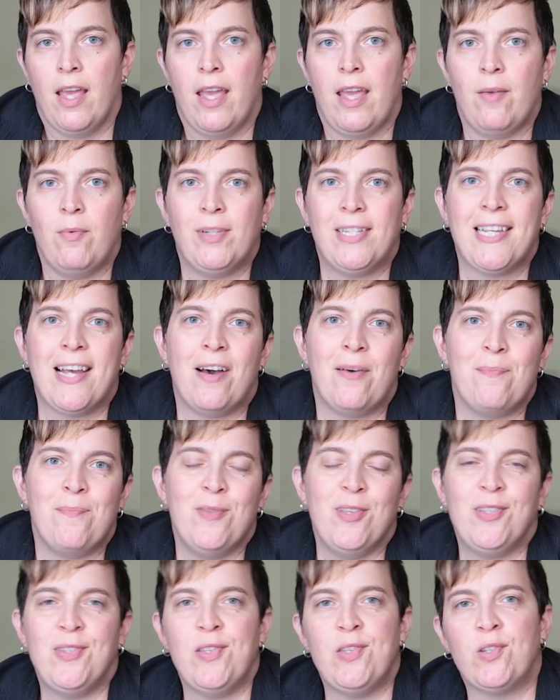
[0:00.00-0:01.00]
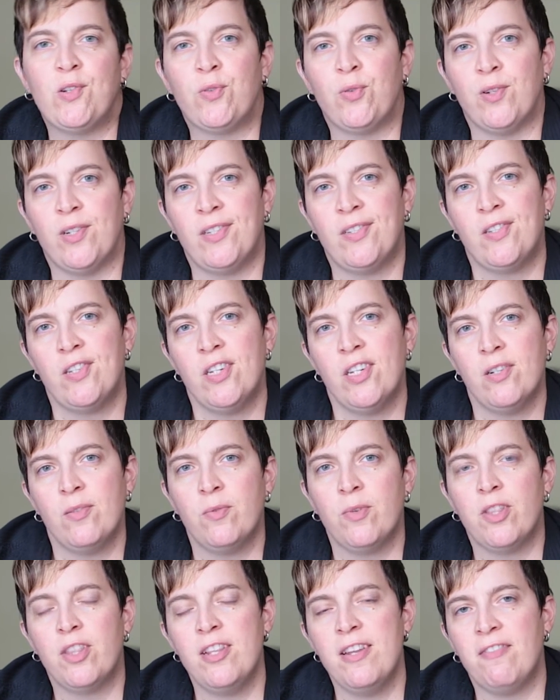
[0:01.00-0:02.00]
Hey, what's up? This is
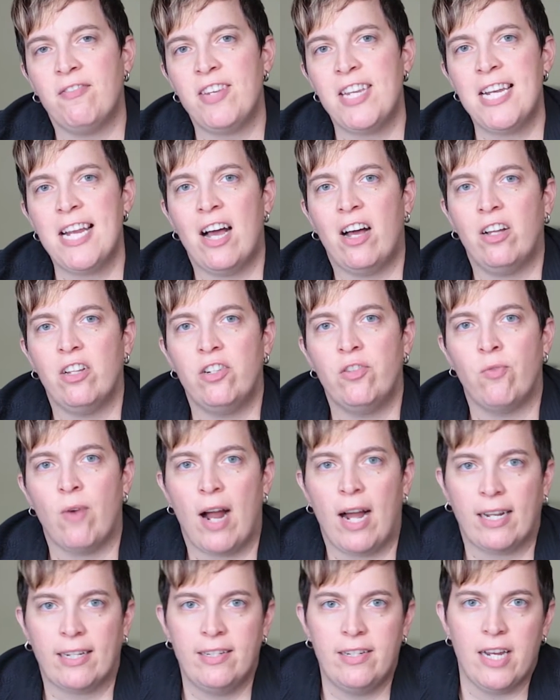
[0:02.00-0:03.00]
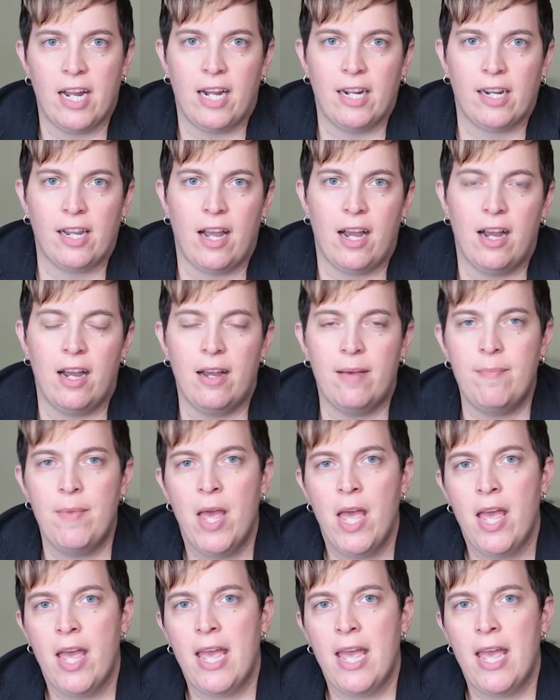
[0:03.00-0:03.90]
Kristen with niftyknowledgerocks.com,